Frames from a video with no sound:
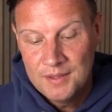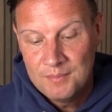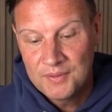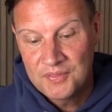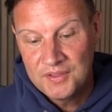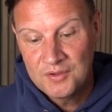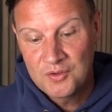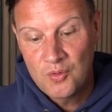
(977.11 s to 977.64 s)

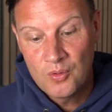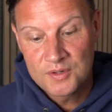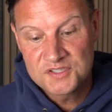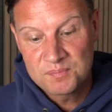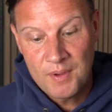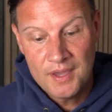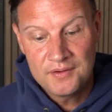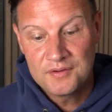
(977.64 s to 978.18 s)
But the
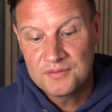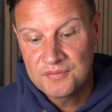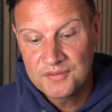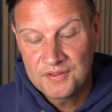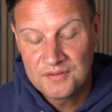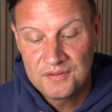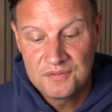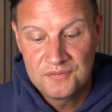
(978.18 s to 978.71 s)
correspondent for
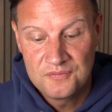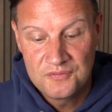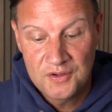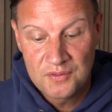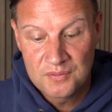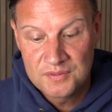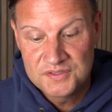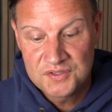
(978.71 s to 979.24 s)
the
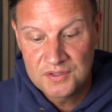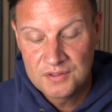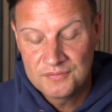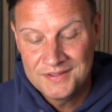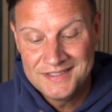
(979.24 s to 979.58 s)
Federal Reserve